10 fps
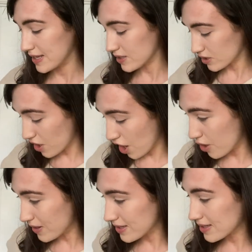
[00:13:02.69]

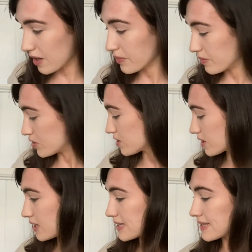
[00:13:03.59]
So I'm just
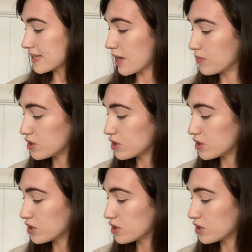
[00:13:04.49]
gonna skip